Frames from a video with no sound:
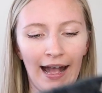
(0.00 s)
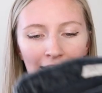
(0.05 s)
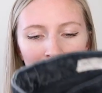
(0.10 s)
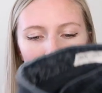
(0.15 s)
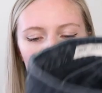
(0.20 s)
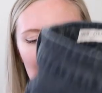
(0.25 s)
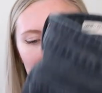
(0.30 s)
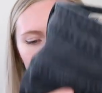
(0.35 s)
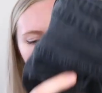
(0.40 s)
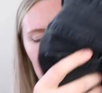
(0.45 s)

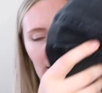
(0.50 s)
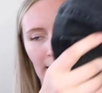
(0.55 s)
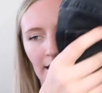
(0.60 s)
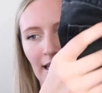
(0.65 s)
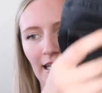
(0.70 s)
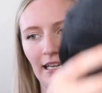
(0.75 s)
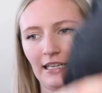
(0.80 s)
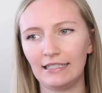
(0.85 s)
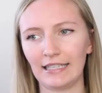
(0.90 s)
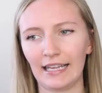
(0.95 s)
And
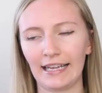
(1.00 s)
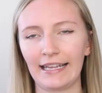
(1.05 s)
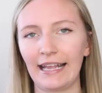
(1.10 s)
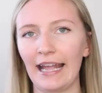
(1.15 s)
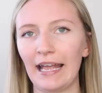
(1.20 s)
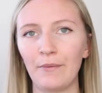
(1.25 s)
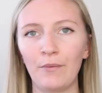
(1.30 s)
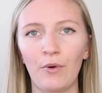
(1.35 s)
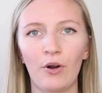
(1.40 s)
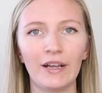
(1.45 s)
these
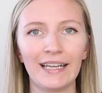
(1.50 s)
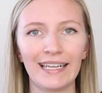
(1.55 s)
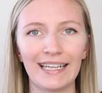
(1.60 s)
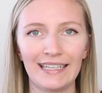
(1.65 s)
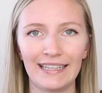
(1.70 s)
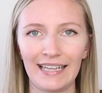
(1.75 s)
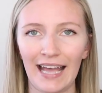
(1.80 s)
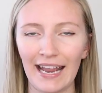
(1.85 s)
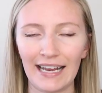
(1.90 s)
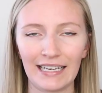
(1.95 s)
again were
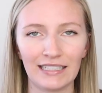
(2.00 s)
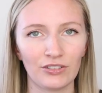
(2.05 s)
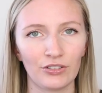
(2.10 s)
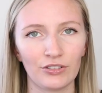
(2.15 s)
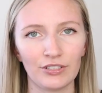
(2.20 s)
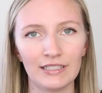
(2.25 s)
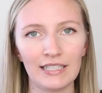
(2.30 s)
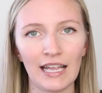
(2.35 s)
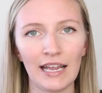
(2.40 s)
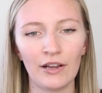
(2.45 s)
in the
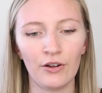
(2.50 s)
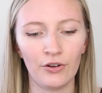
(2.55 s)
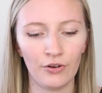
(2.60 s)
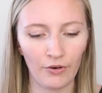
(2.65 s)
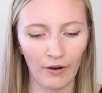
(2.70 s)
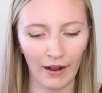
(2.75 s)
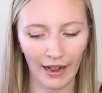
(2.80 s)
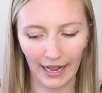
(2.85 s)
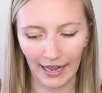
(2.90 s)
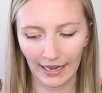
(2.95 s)
ASOS
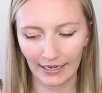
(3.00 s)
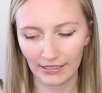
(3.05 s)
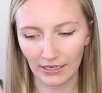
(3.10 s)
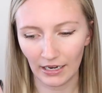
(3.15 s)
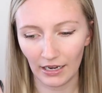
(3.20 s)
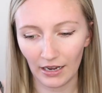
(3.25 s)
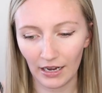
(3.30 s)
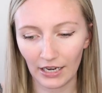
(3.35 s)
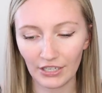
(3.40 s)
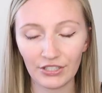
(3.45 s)
sale
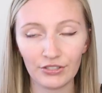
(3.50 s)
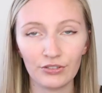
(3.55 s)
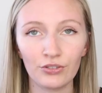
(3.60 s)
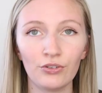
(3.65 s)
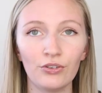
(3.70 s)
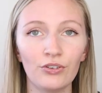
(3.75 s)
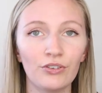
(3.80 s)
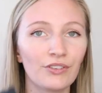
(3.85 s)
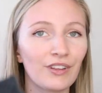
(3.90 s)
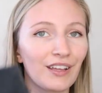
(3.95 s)
and I just
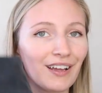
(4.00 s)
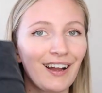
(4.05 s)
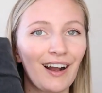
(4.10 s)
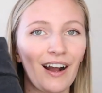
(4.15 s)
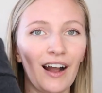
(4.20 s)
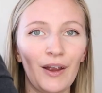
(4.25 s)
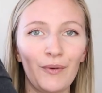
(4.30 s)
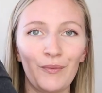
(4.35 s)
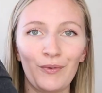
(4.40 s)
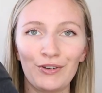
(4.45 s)
thought
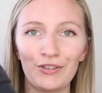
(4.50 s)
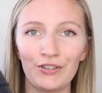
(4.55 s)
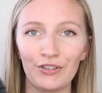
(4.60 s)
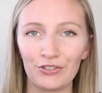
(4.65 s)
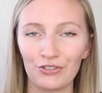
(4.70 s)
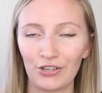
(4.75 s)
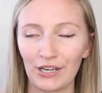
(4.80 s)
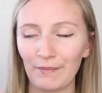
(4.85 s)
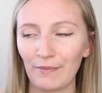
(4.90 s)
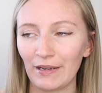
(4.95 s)
that I
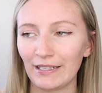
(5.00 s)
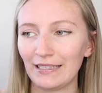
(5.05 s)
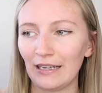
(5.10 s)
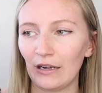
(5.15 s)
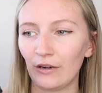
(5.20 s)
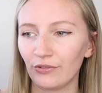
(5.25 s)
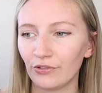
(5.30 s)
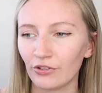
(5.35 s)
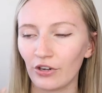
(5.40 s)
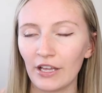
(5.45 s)
would treat
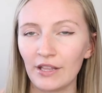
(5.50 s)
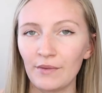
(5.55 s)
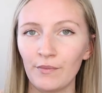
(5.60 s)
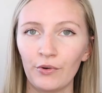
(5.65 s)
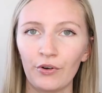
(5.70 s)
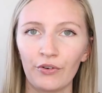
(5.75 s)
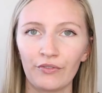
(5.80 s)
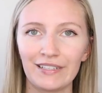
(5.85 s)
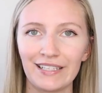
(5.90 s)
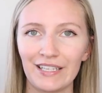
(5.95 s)
myself, try
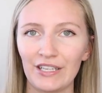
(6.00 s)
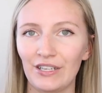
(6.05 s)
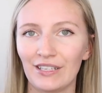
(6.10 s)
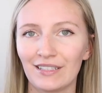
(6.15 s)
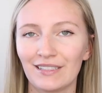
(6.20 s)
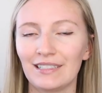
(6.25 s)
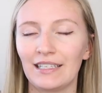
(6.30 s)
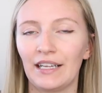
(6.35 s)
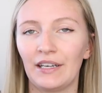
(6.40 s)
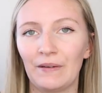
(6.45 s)
them on. Obviously you
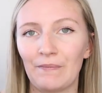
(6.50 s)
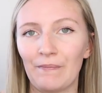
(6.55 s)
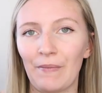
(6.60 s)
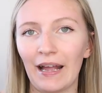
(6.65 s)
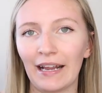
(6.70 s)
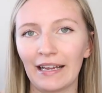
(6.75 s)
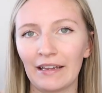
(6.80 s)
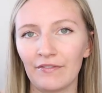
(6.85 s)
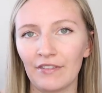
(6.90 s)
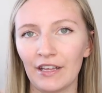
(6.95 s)
can send them
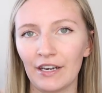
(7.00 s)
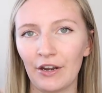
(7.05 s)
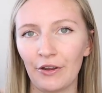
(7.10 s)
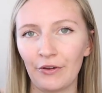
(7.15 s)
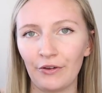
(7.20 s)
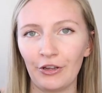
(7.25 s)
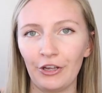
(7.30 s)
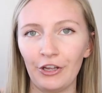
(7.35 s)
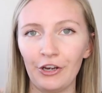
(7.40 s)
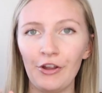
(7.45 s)
back if they're
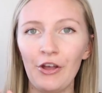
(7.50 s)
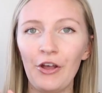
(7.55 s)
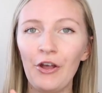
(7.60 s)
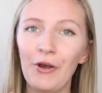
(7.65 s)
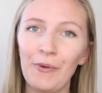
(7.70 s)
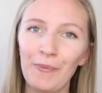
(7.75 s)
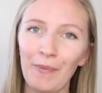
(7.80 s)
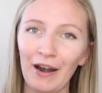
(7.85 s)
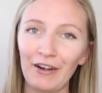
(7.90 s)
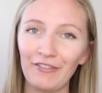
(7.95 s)
no good,
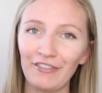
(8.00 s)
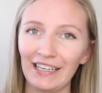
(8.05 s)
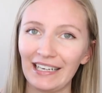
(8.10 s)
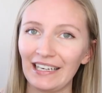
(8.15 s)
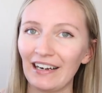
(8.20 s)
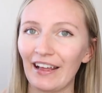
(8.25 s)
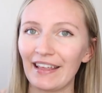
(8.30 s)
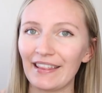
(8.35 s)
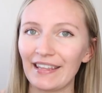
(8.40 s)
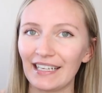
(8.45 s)
but I
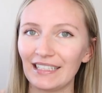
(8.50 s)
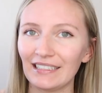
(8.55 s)
really like